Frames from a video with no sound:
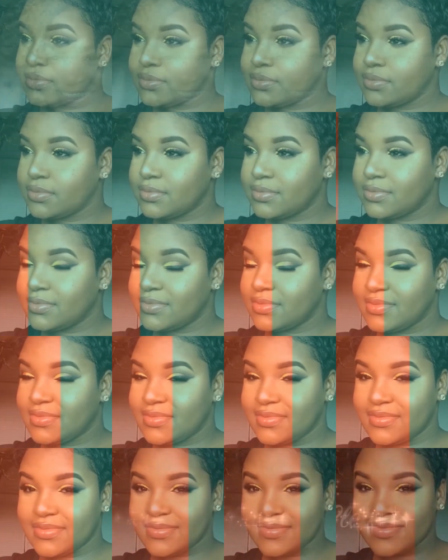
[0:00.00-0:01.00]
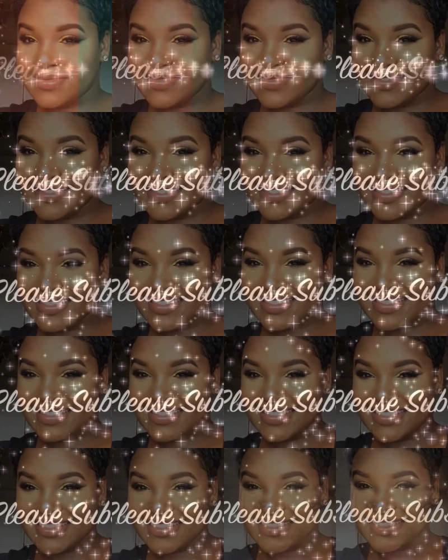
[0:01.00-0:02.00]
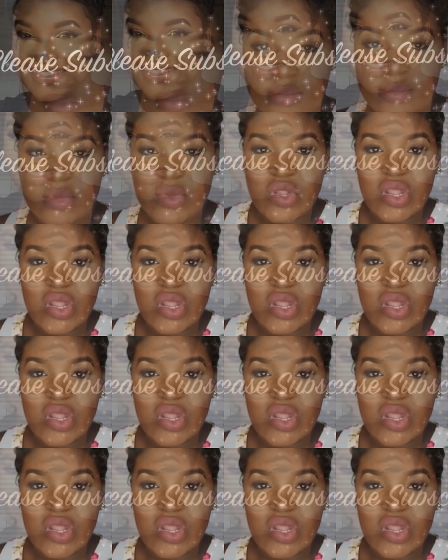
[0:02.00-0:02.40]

Watching every step of the paper, the way you got.